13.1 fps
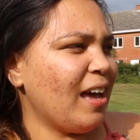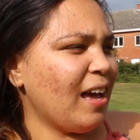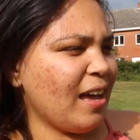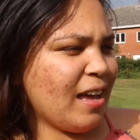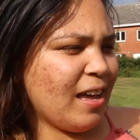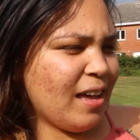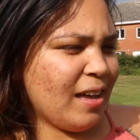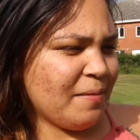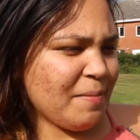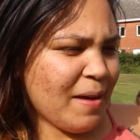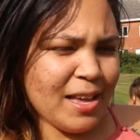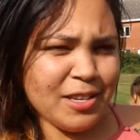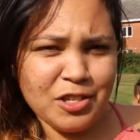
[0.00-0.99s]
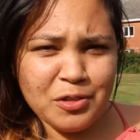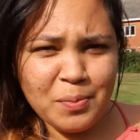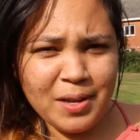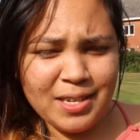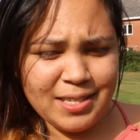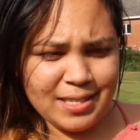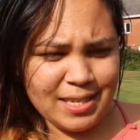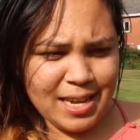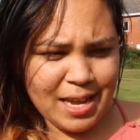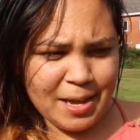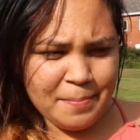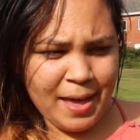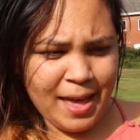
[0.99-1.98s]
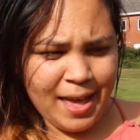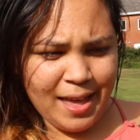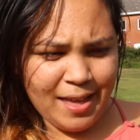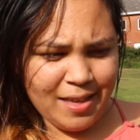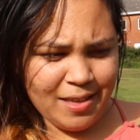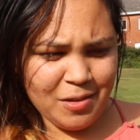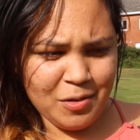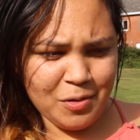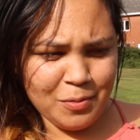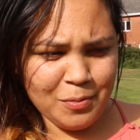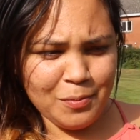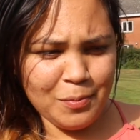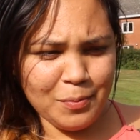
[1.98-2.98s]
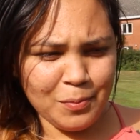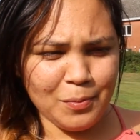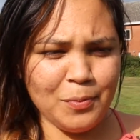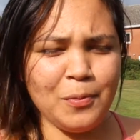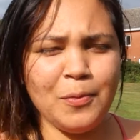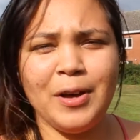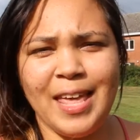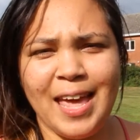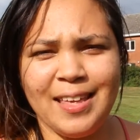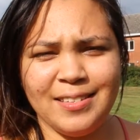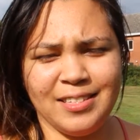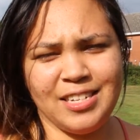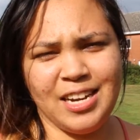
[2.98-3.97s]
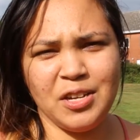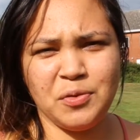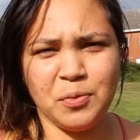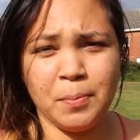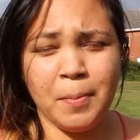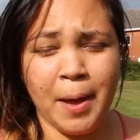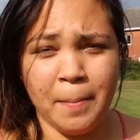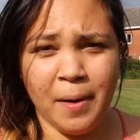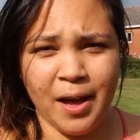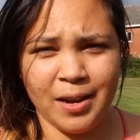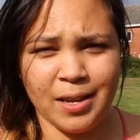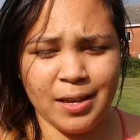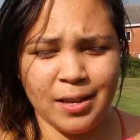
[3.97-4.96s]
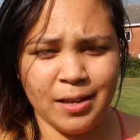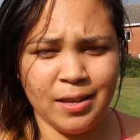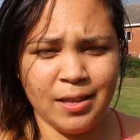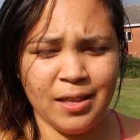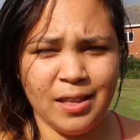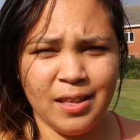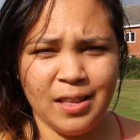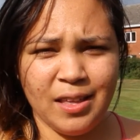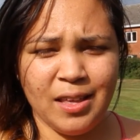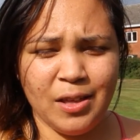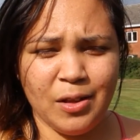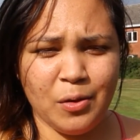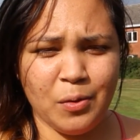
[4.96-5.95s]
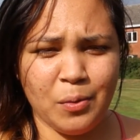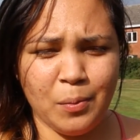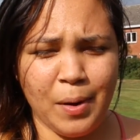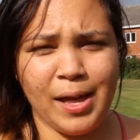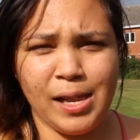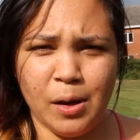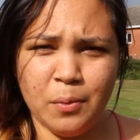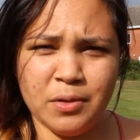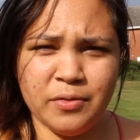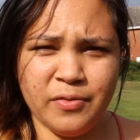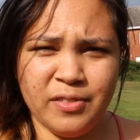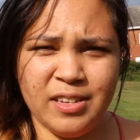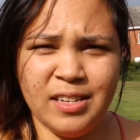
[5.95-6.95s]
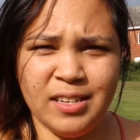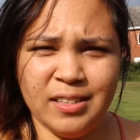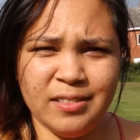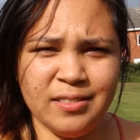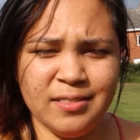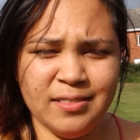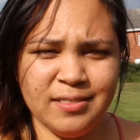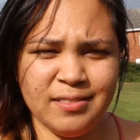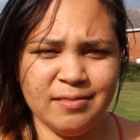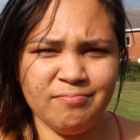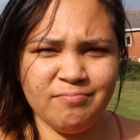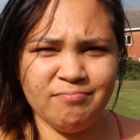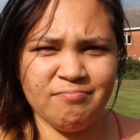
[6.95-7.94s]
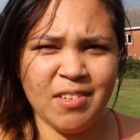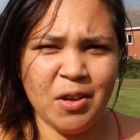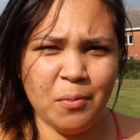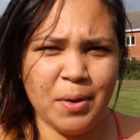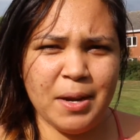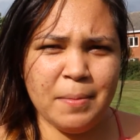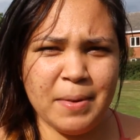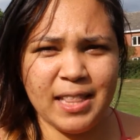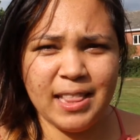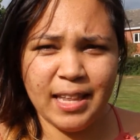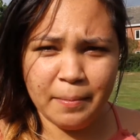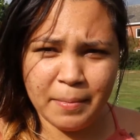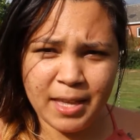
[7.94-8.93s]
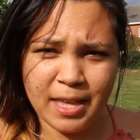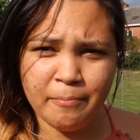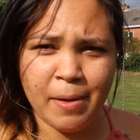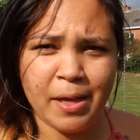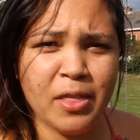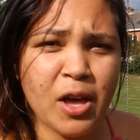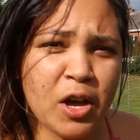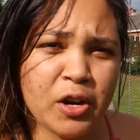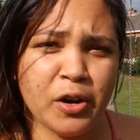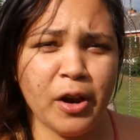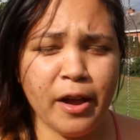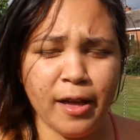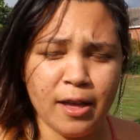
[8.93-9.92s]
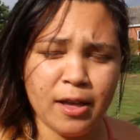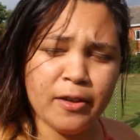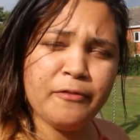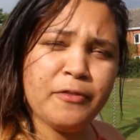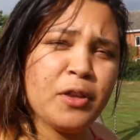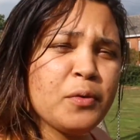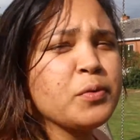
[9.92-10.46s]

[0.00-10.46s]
I just want to say what has changed with my body while I was vegan. Wait a minute, let me give my daughter a few